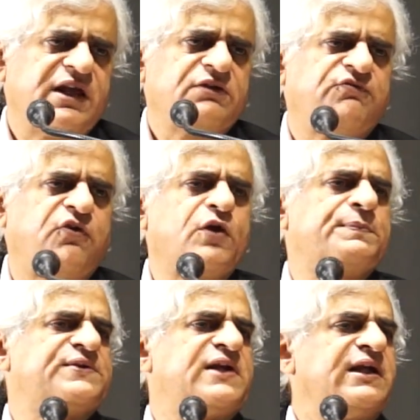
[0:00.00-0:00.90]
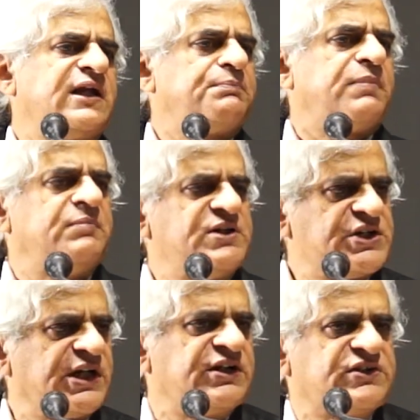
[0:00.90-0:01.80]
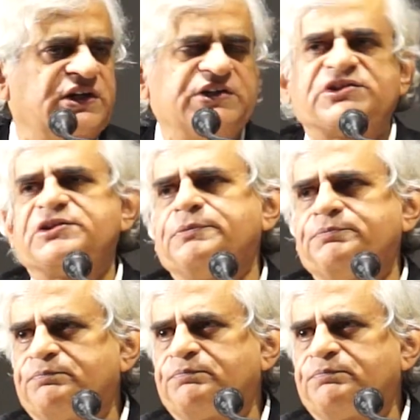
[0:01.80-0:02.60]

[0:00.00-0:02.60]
Then Forbes started publishing its list.